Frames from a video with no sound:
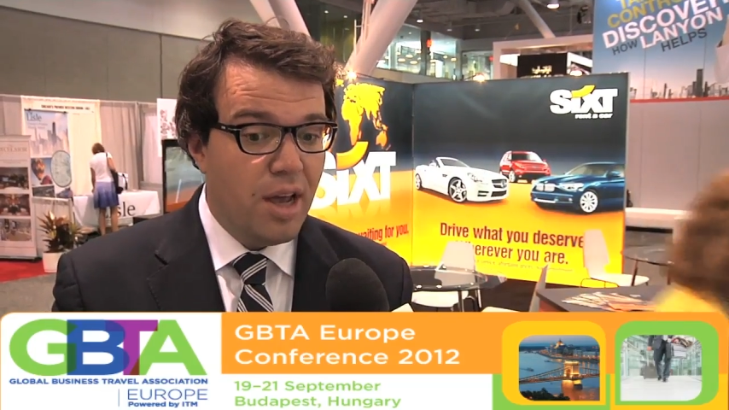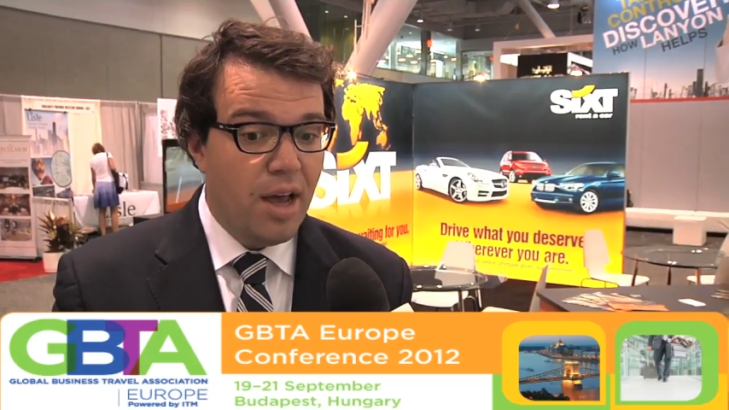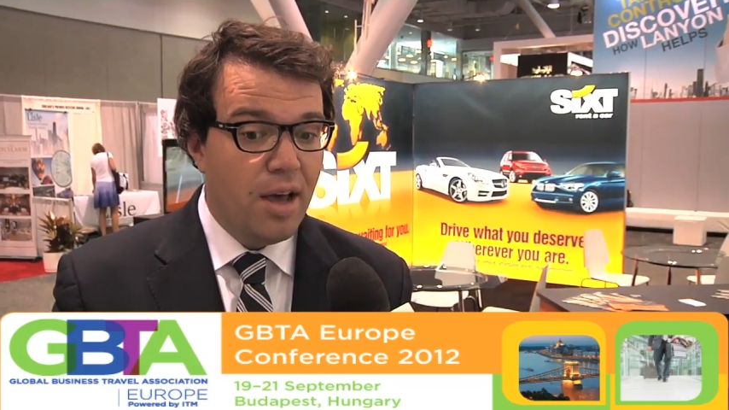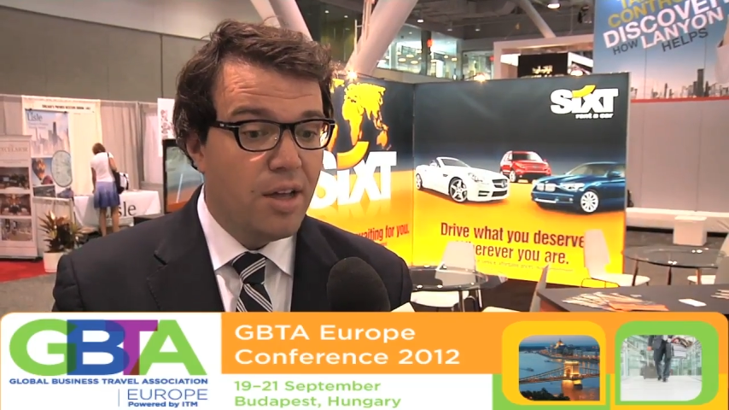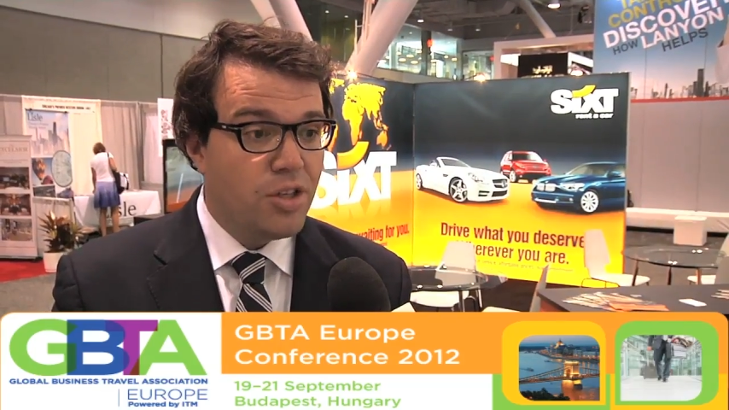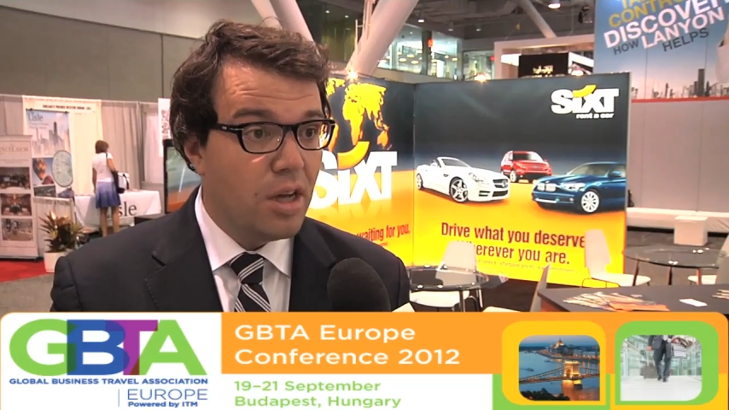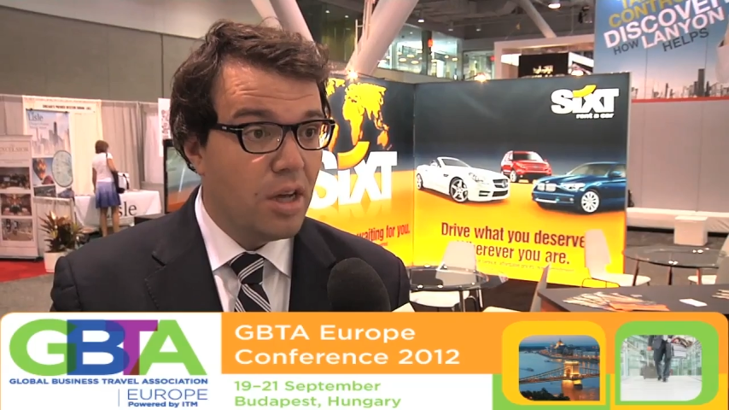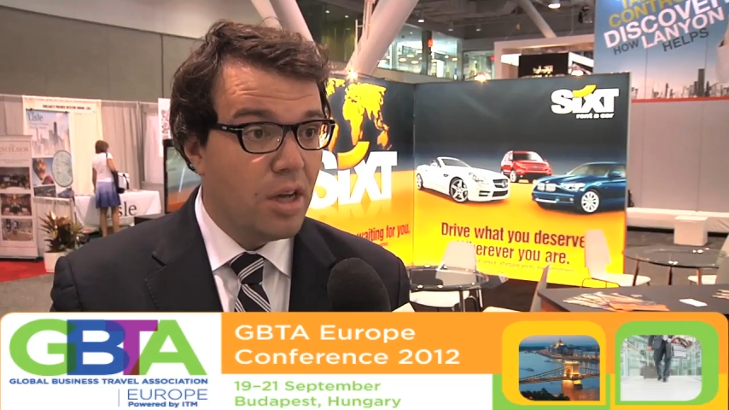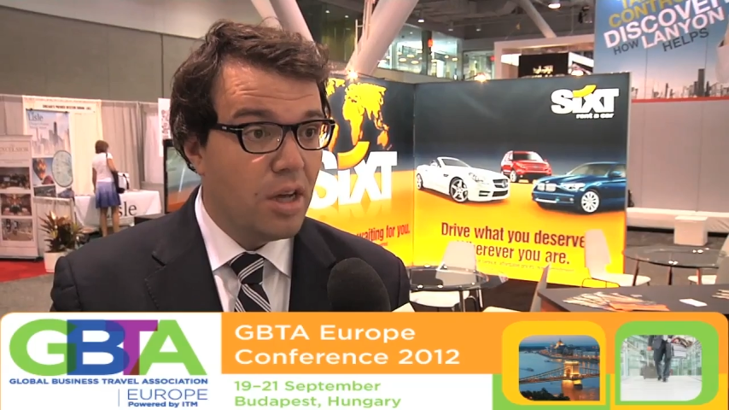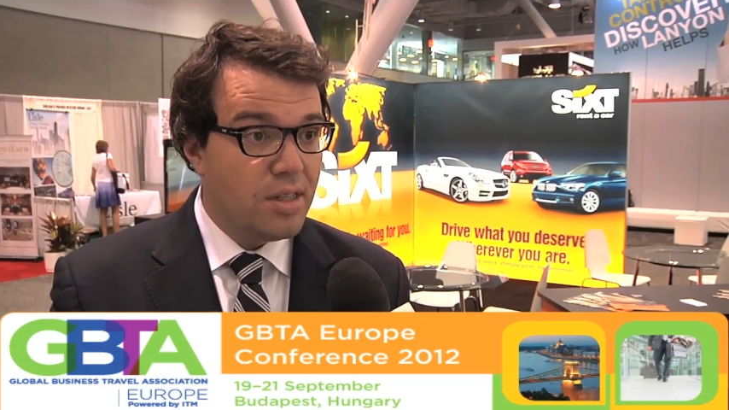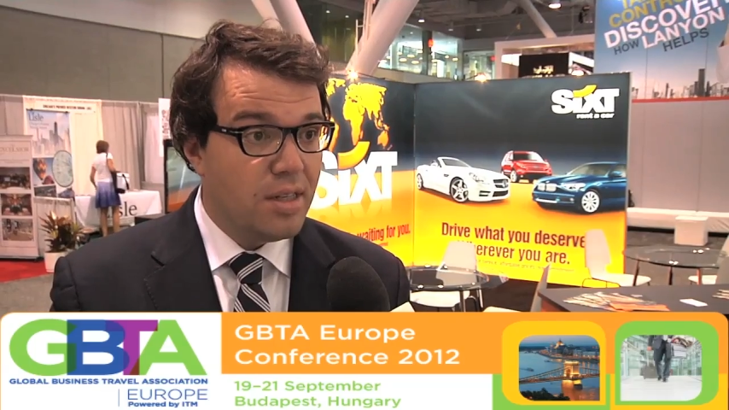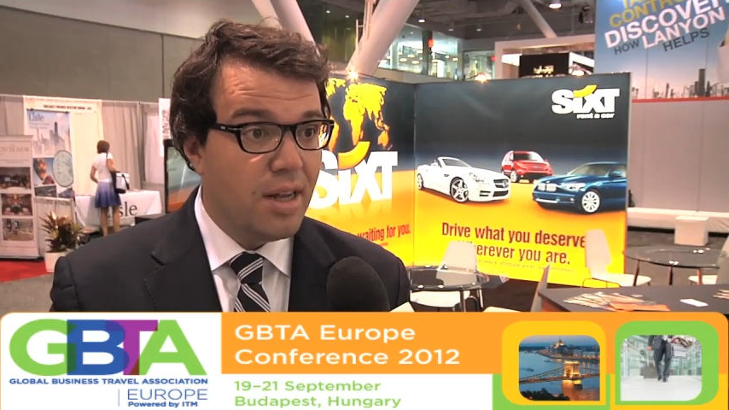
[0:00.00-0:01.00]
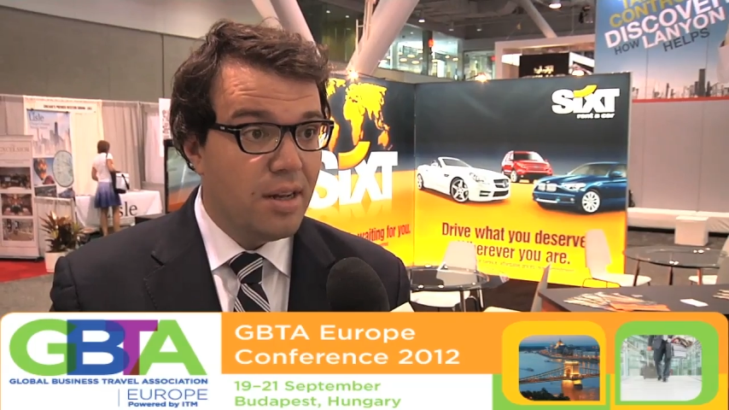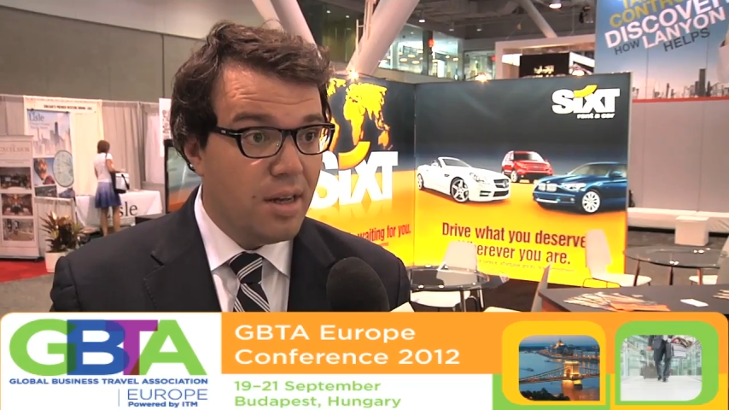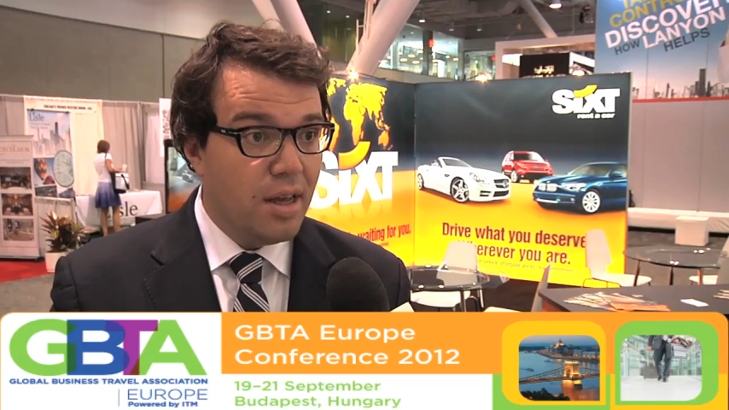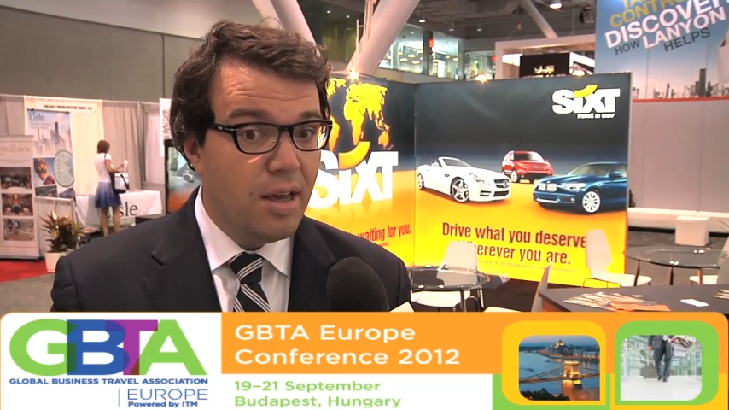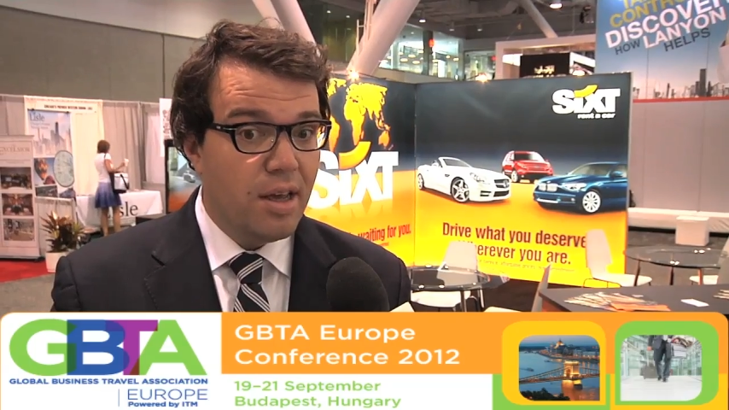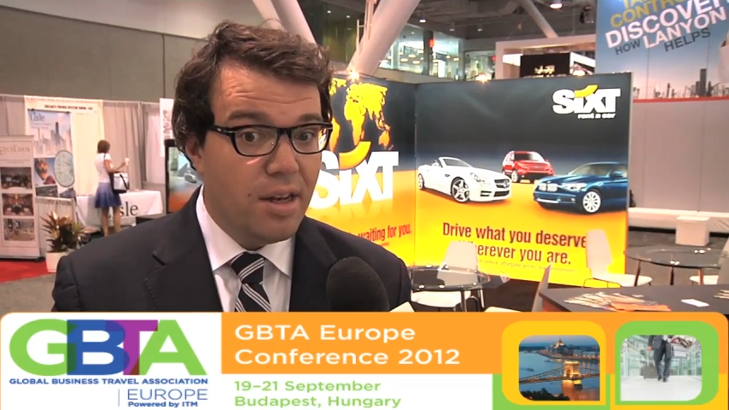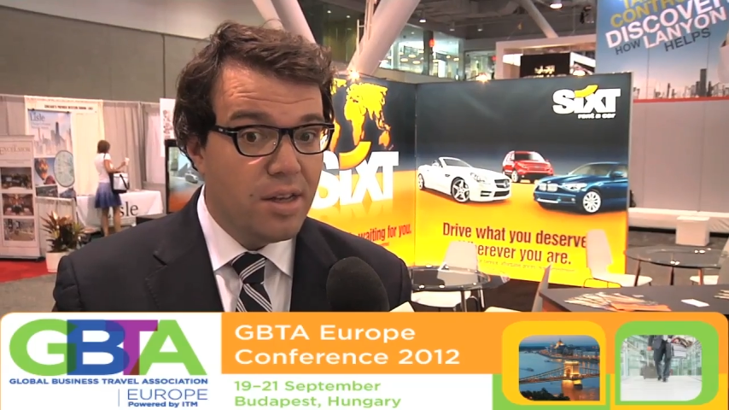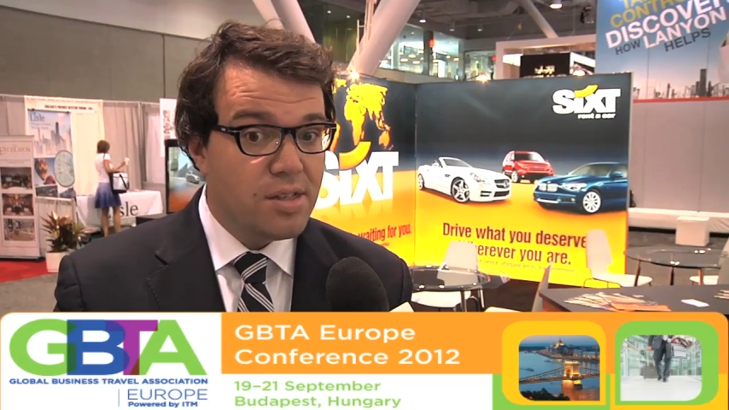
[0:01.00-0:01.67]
It turns out that it